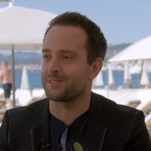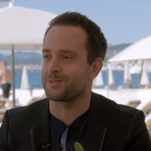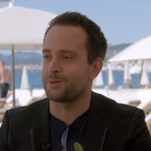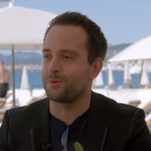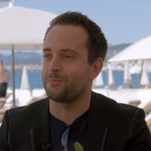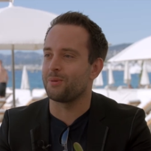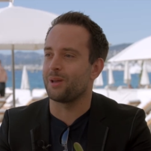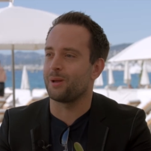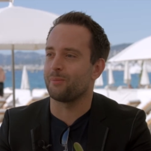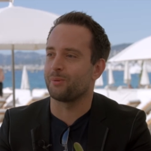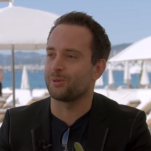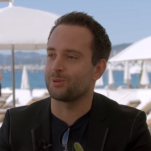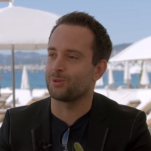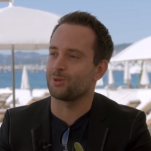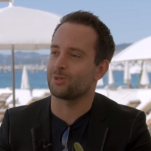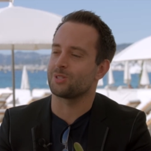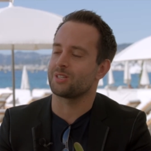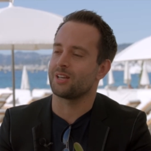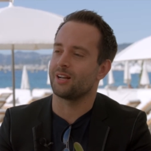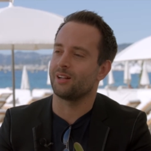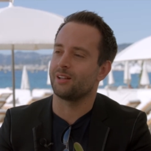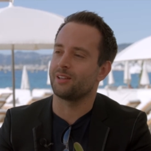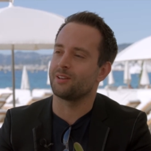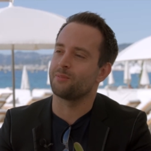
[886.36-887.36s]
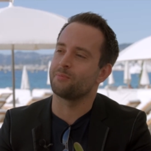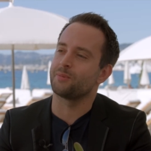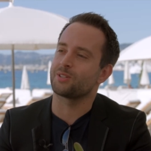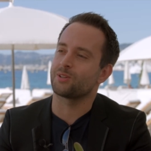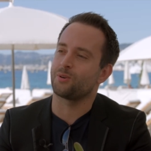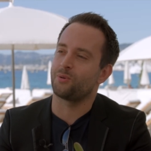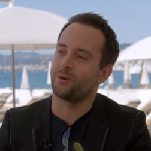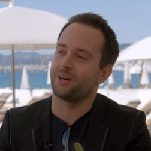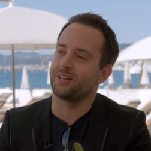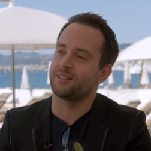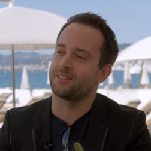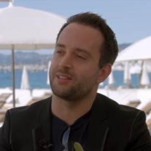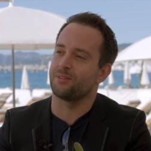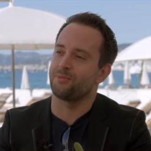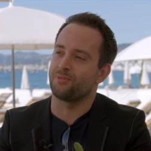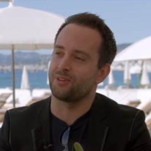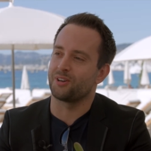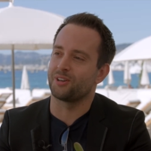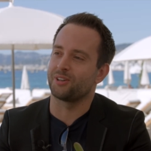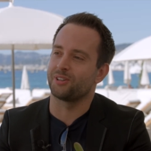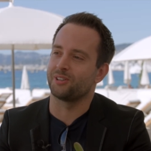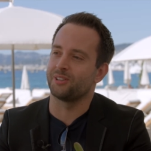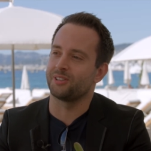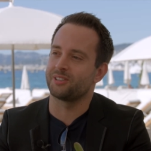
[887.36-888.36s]
to be able to sell them is quite
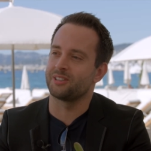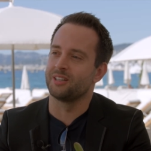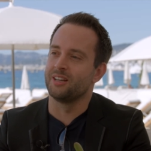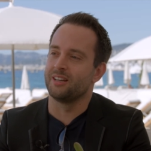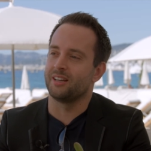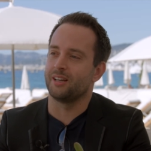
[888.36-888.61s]
difficult